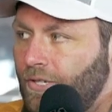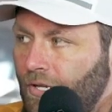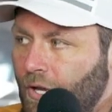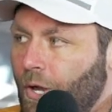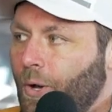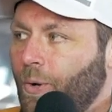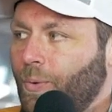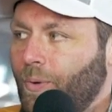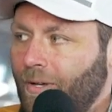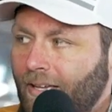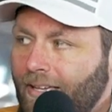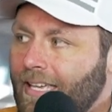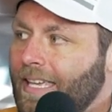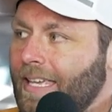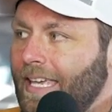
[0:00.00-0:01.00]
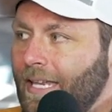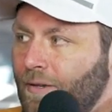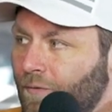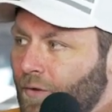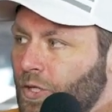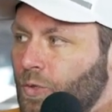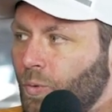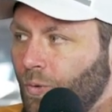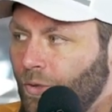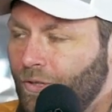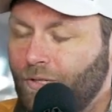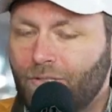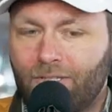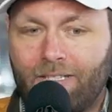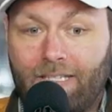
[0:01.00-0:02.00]
know
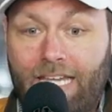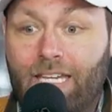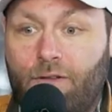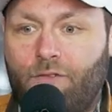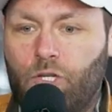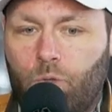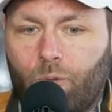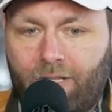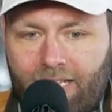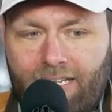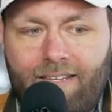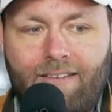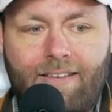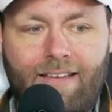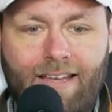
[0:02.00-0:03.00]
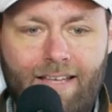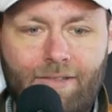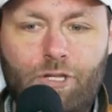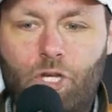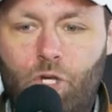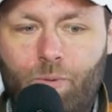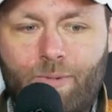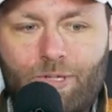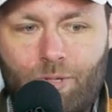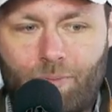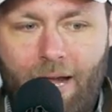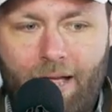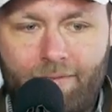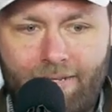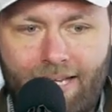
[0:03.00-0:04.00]
individually the humans
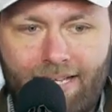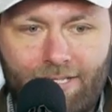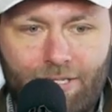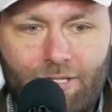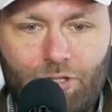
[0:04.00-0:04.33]
around us.